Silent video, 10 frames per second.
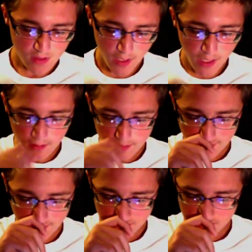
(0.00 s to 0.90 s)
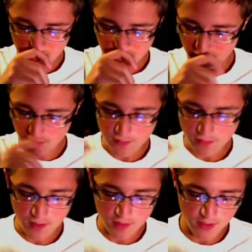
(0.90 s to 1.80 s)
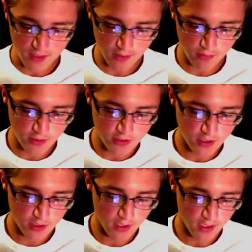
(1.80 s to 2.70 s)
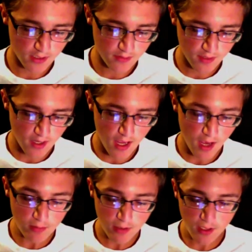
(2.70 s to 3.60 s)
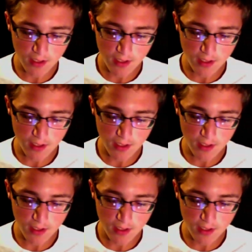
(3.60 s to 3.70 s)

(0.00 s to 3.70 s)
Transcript: he asked a second question, and it's, how did I